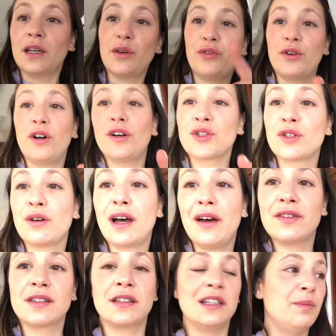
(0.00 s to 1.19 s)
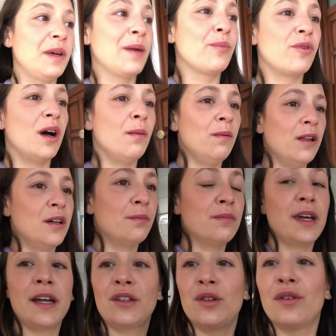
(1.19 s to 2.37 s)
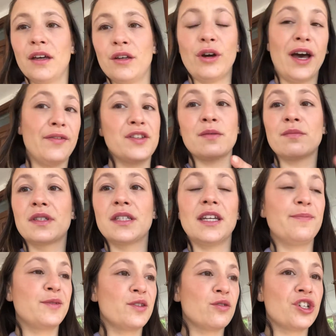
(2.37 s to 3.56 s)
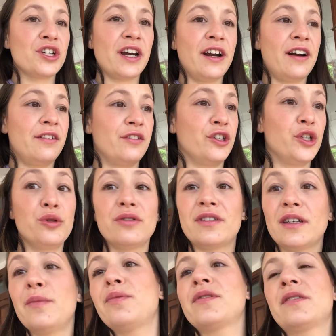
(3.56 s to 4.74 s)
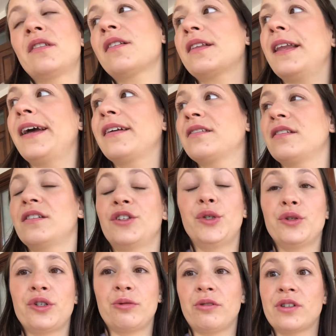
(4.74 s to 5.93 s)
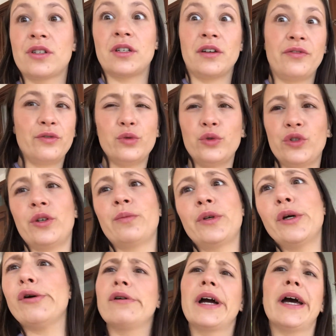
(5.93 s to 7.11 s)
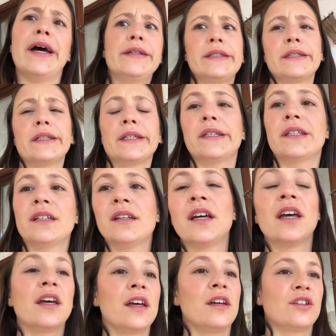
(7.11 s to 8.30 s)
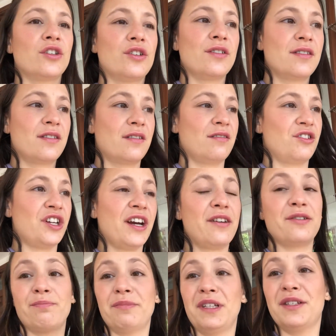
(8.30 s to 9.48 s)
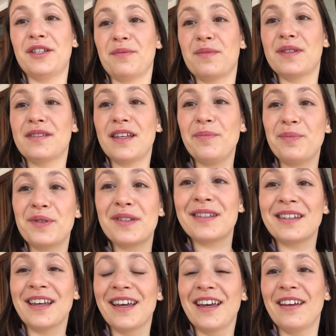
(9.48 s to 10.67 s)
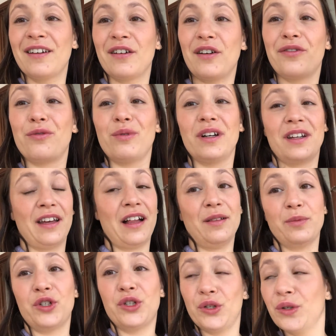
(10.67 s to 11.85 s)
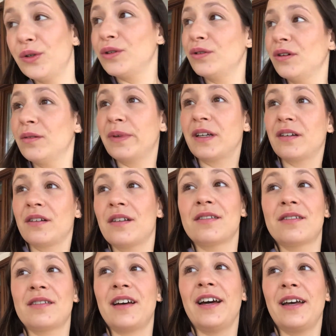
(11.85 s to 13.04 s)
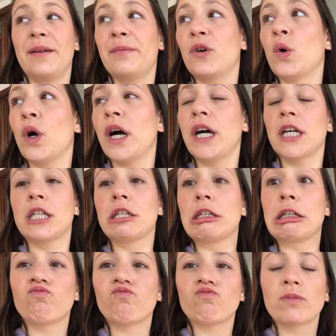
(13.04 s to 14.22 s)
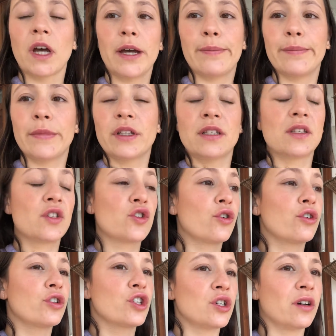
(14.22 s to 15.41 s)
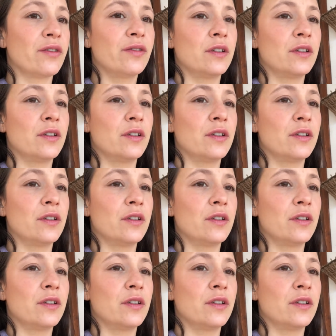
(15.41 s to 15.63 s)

If you also have a sleeping problem and you have some tips to share, new tips, not like the usual stuff, do some yoga, just share with me some tips of what helped you, because I'm in search of